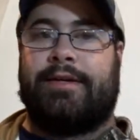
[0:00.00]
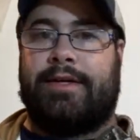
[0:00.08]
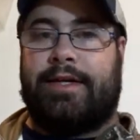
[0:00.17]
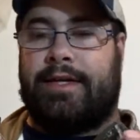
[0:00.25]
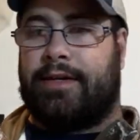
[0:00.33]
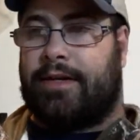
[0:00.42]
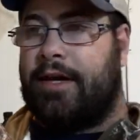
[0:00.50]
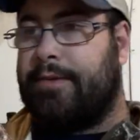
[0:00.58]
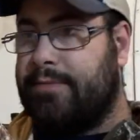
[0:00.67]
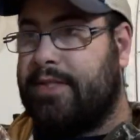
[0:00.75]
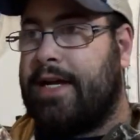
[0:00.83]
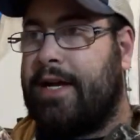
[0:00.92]
It
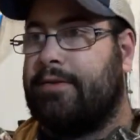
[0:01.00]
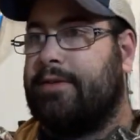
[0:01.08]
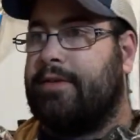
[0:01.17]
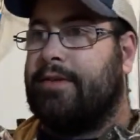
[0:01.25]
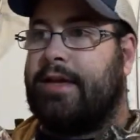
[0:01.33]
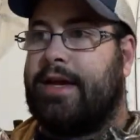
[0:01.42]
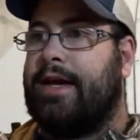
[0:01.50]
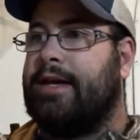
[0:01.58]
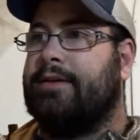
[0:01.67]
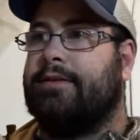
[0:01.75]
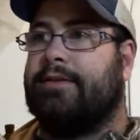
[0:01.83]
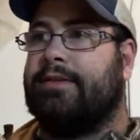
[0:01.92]
comes down to
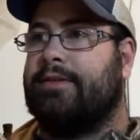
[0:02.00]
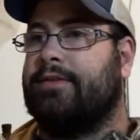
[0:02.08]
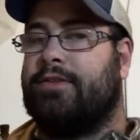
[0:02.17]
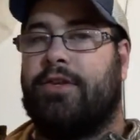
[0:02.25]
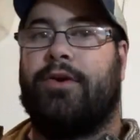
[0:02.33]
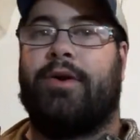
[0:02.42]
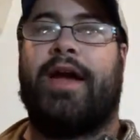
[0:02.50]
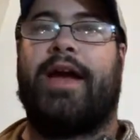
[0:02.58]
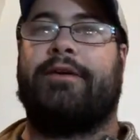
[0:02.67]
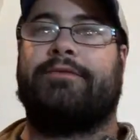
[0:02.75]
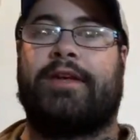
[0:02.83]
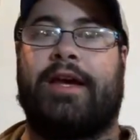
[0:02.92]
that, is you
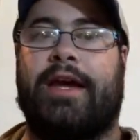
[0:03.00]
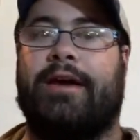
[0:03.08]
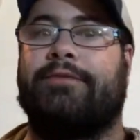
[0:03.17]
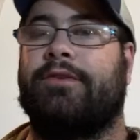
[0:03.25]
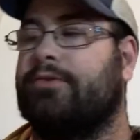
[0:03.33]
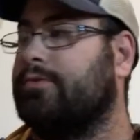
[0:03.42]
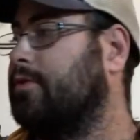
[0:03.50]
have to have those